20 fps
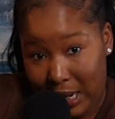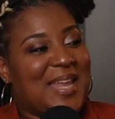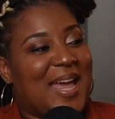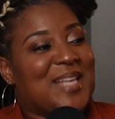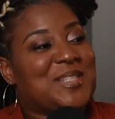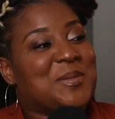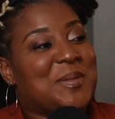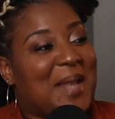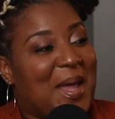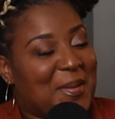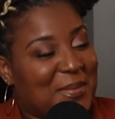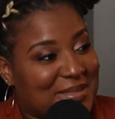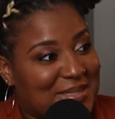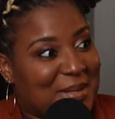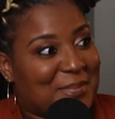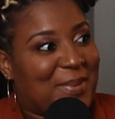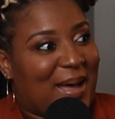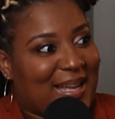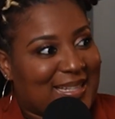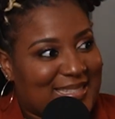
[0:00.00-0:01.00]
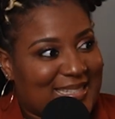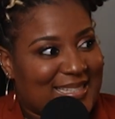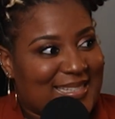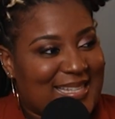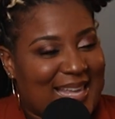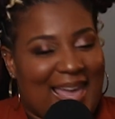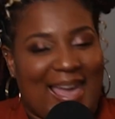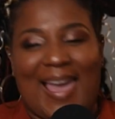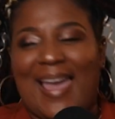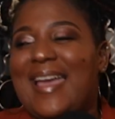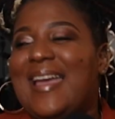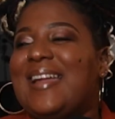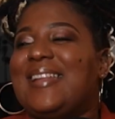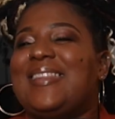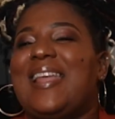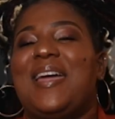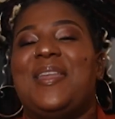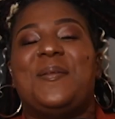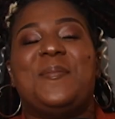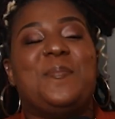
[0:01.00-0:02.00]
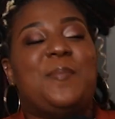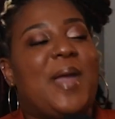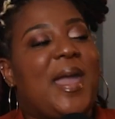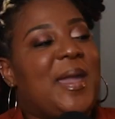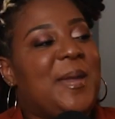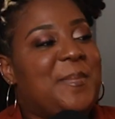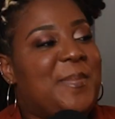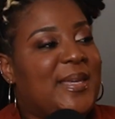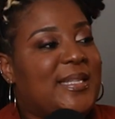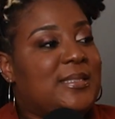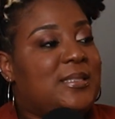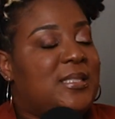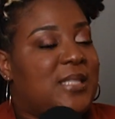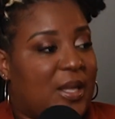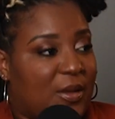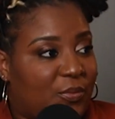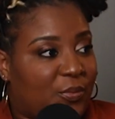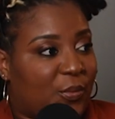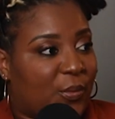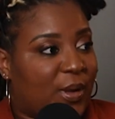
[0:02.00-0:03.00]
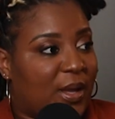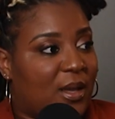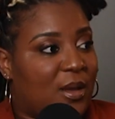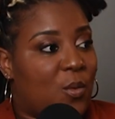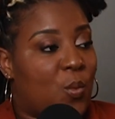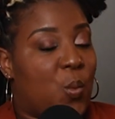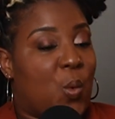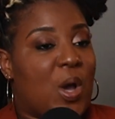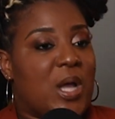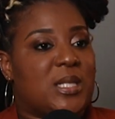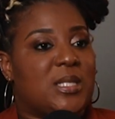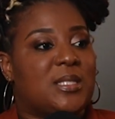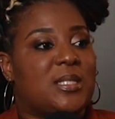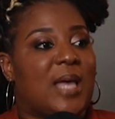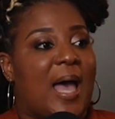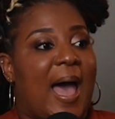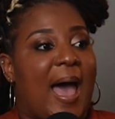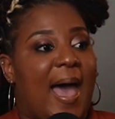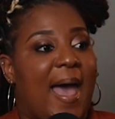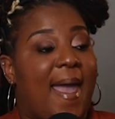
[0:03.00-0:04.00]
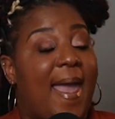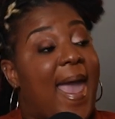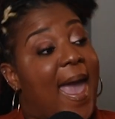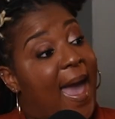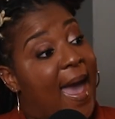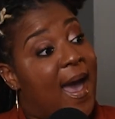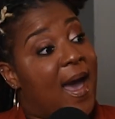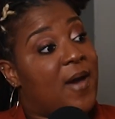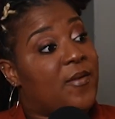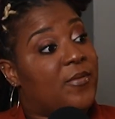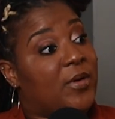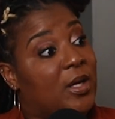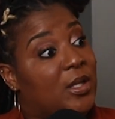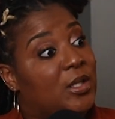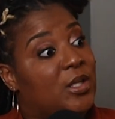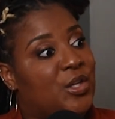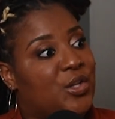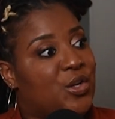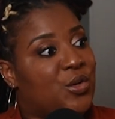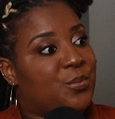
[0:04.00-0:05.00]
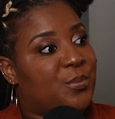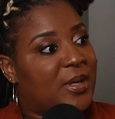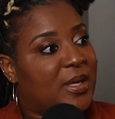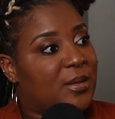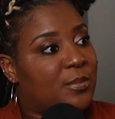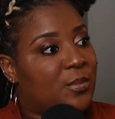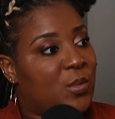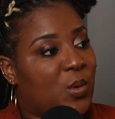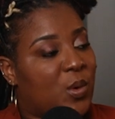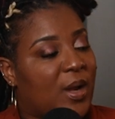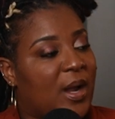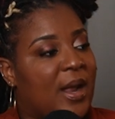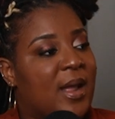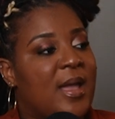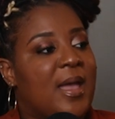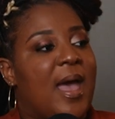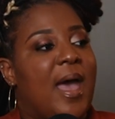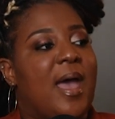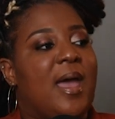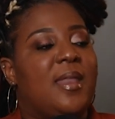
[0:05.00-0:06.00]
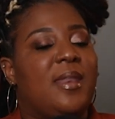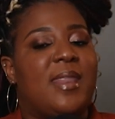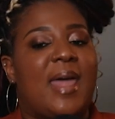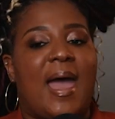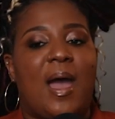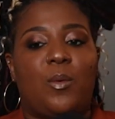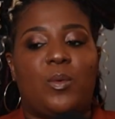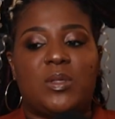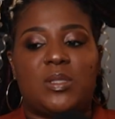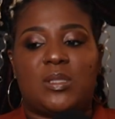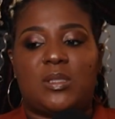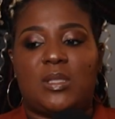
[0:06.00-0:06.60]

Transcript: that's what I was about to say. That it may be different once I have a little bit more, and that was